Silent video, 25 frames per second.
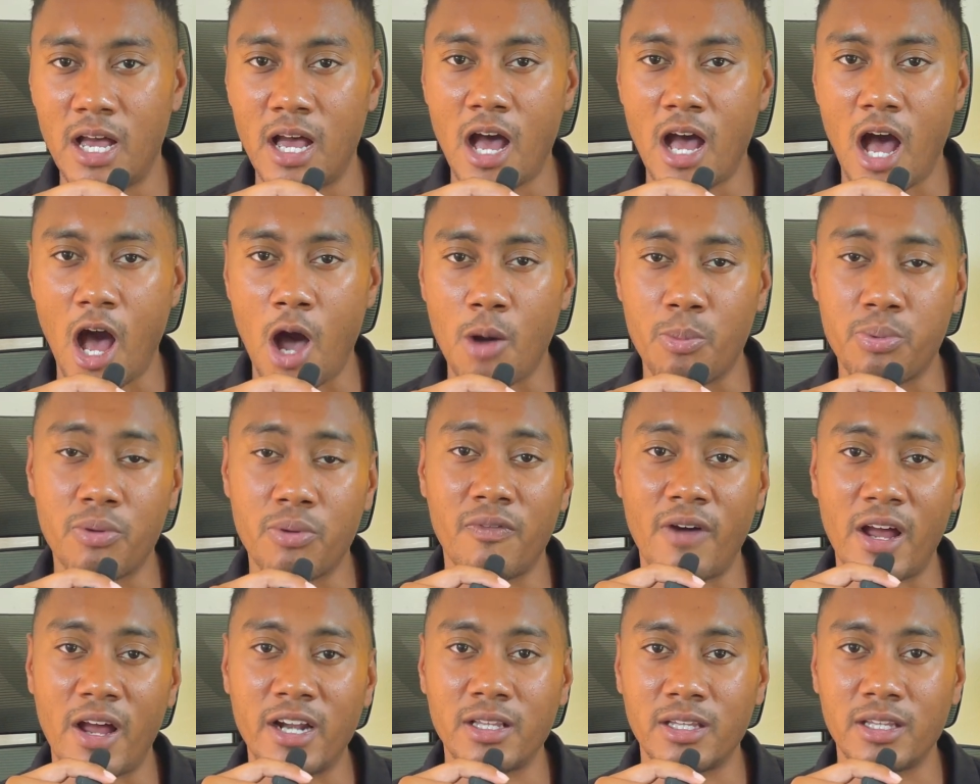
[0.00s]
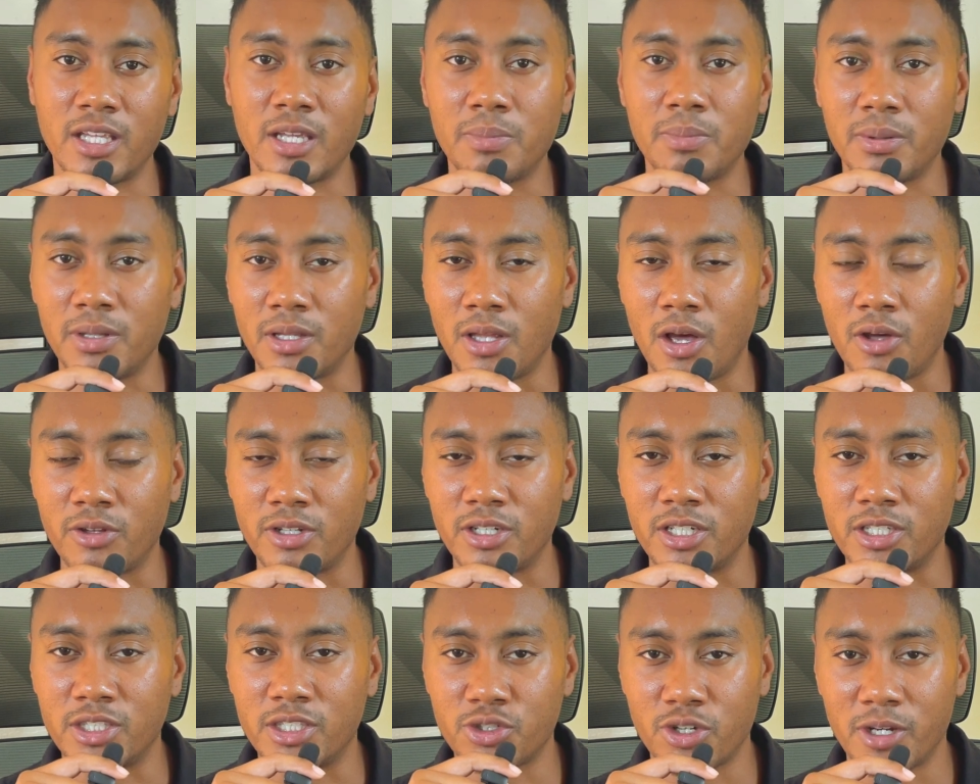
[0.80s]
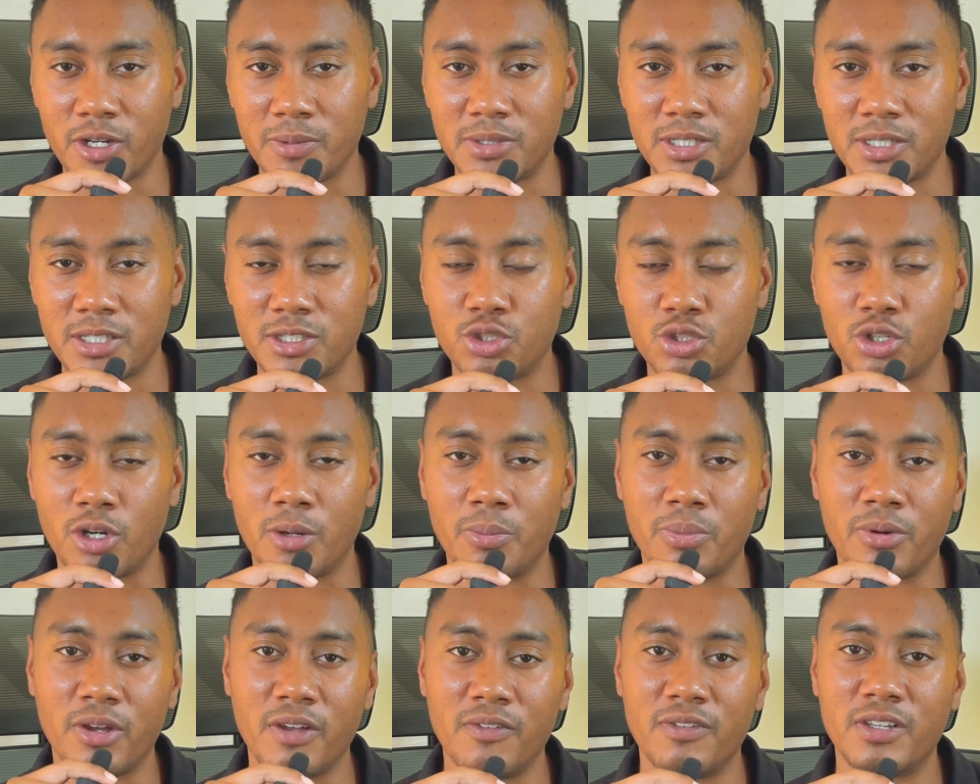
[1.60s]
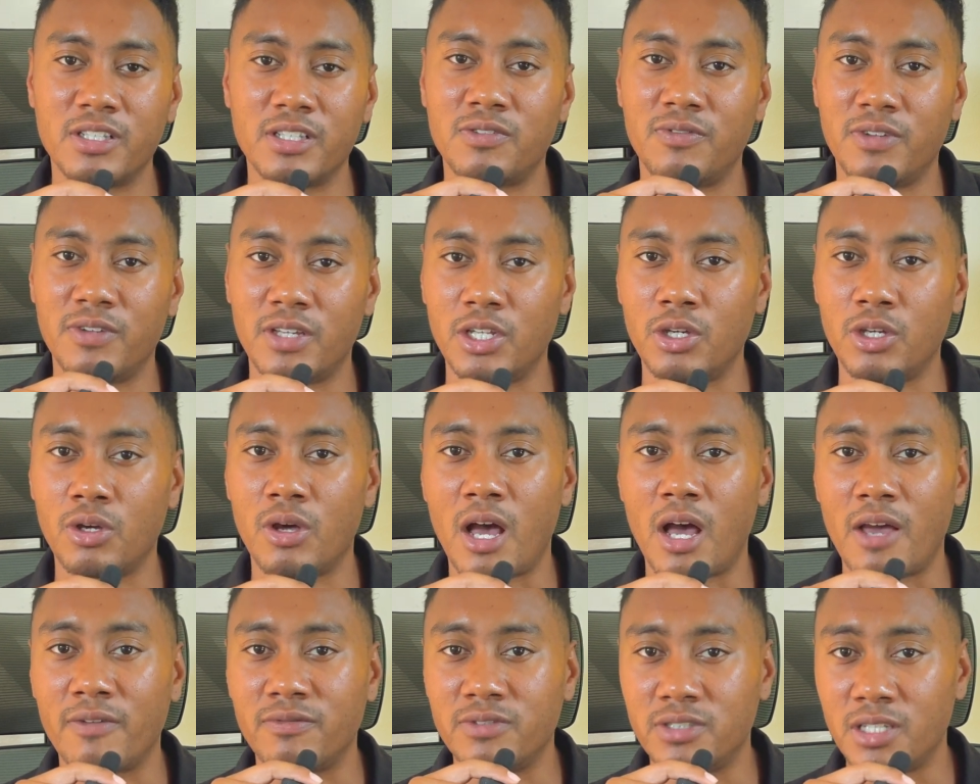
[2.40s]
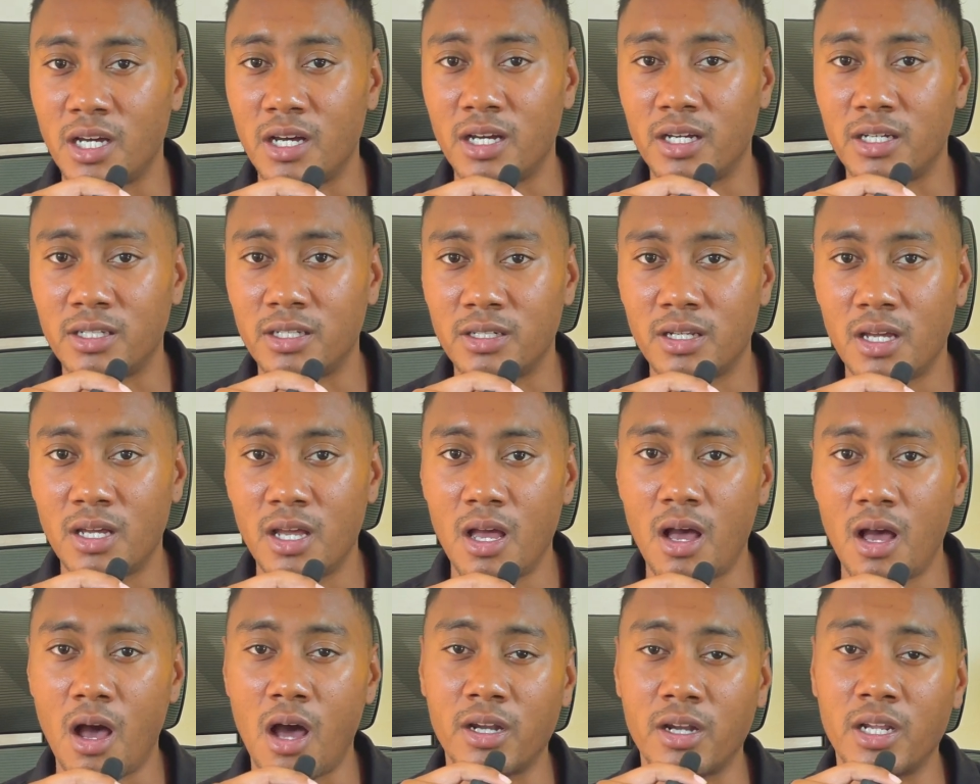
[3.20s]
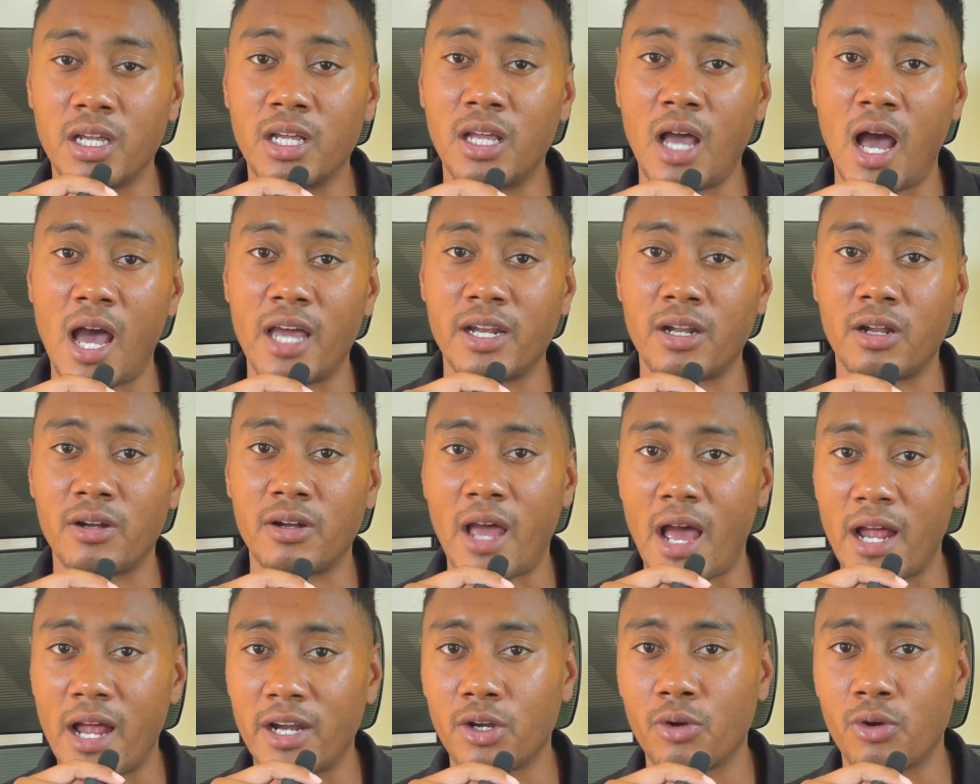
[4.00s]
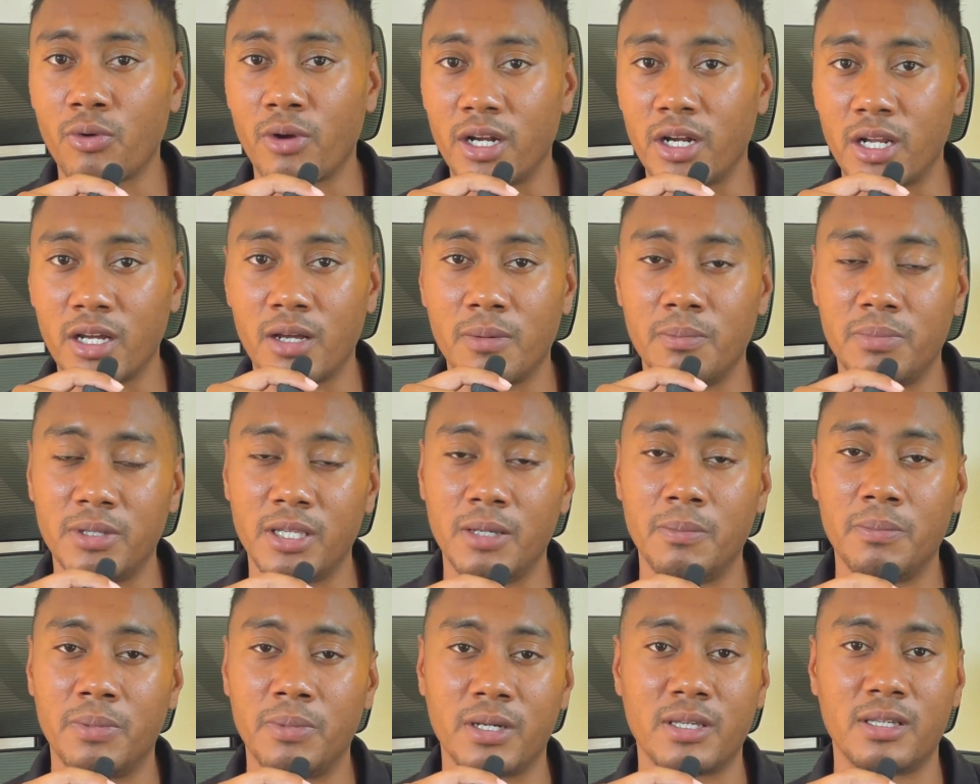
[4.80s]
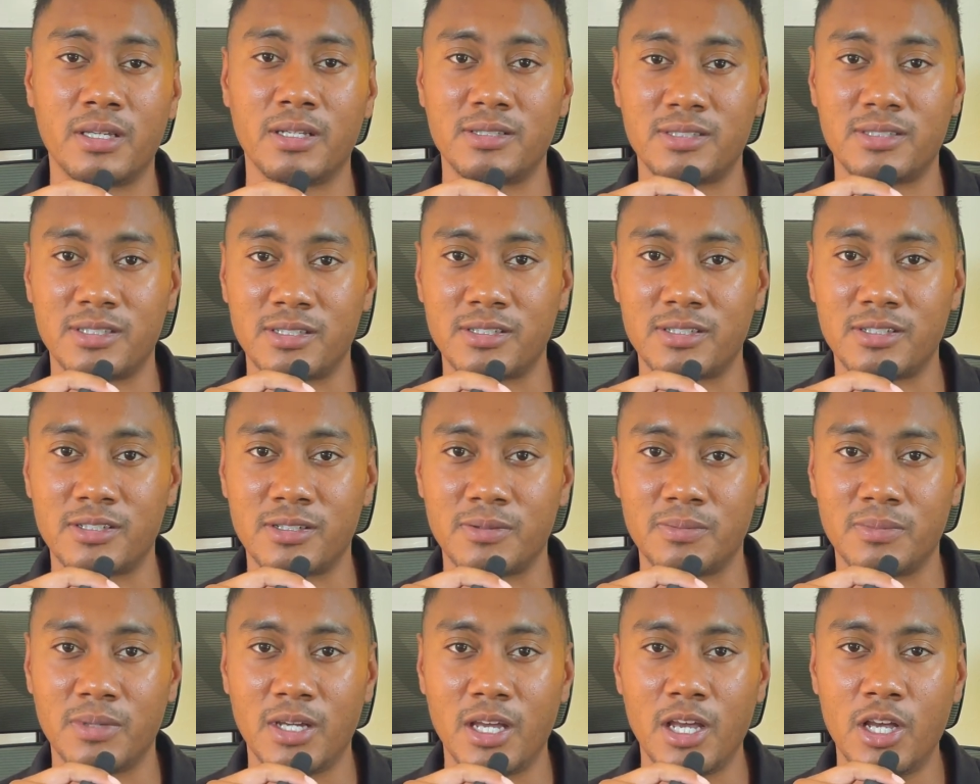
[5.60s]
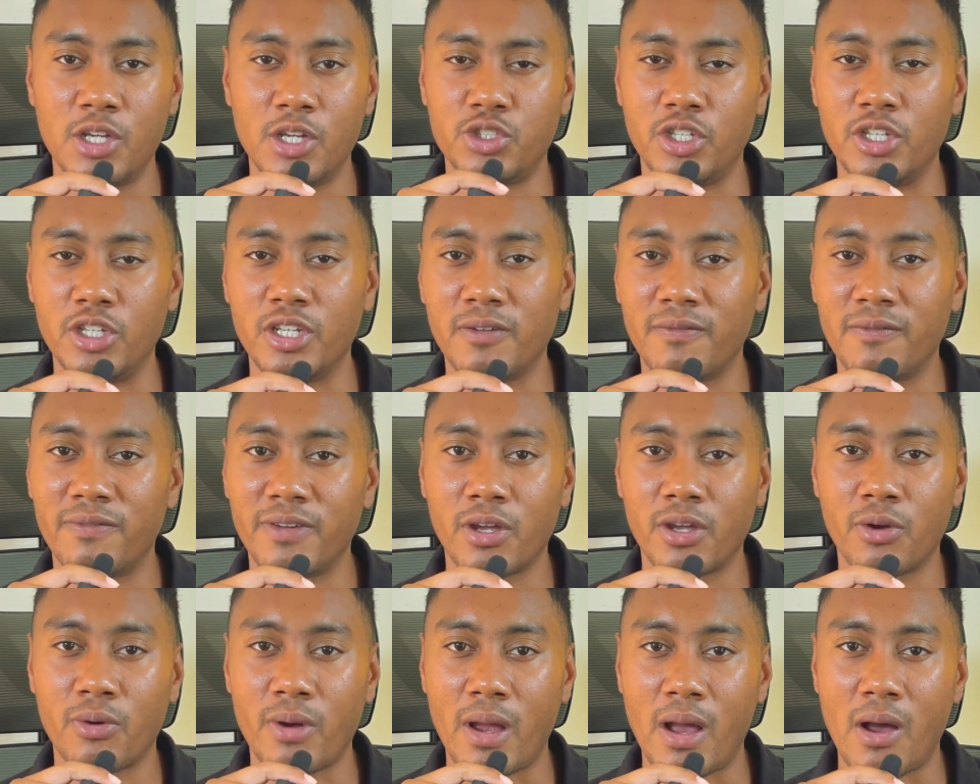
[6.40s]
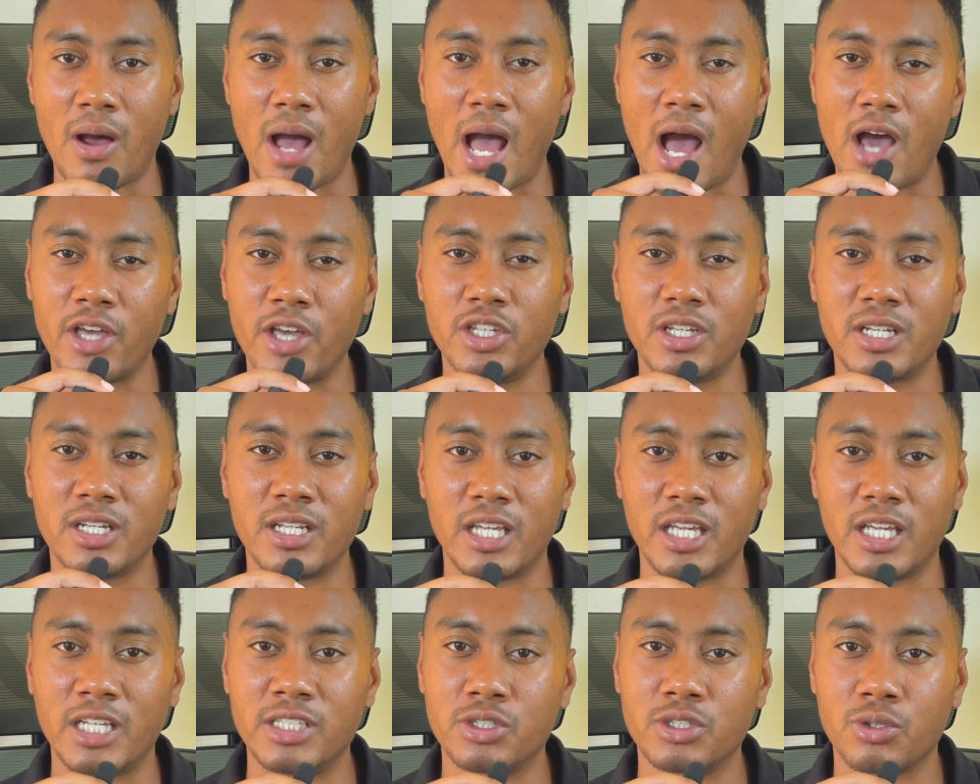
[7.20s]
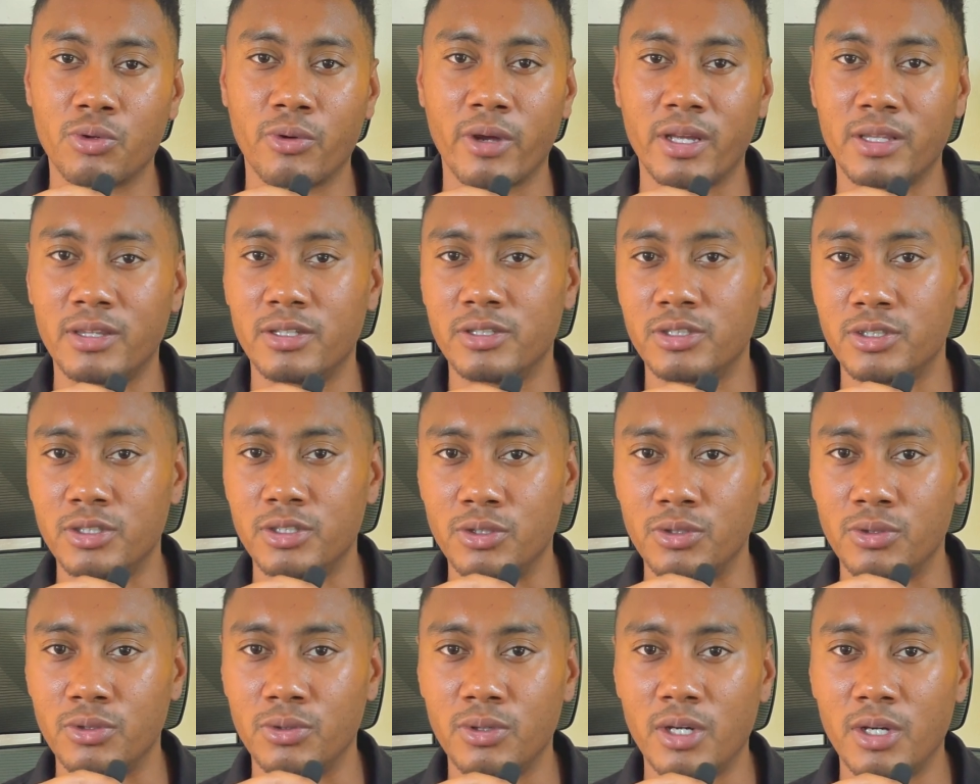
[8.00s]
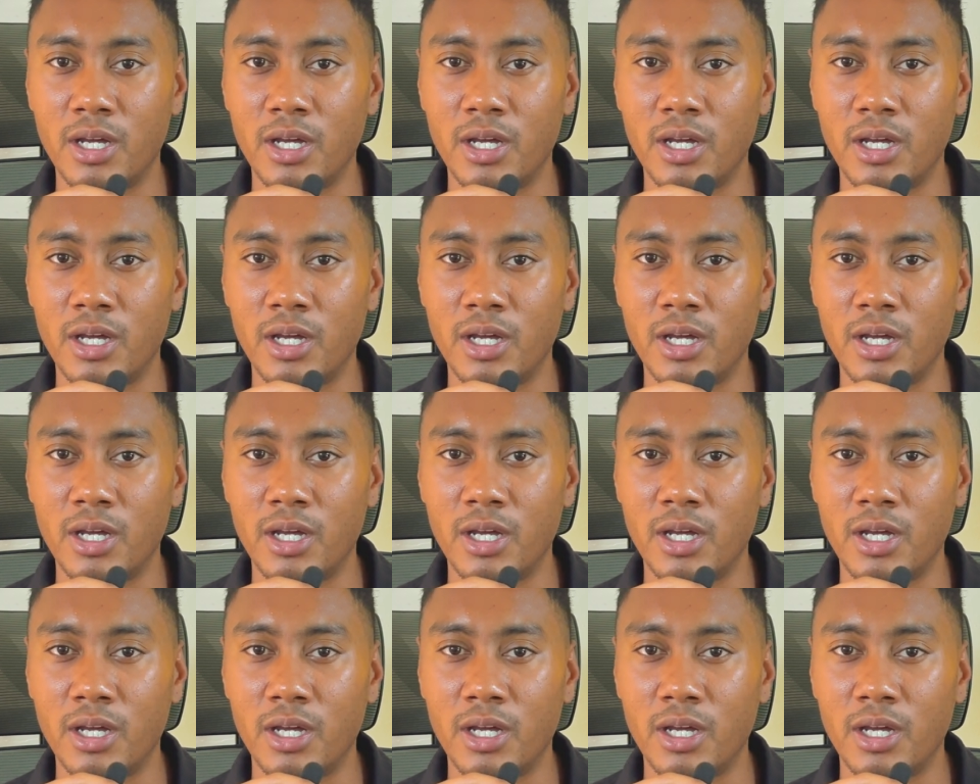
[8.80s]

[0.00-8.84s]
I'll provide a link below in the description to a previous video I've done on a guide on how to create a complete booking system so you can figure out how you can integrate the two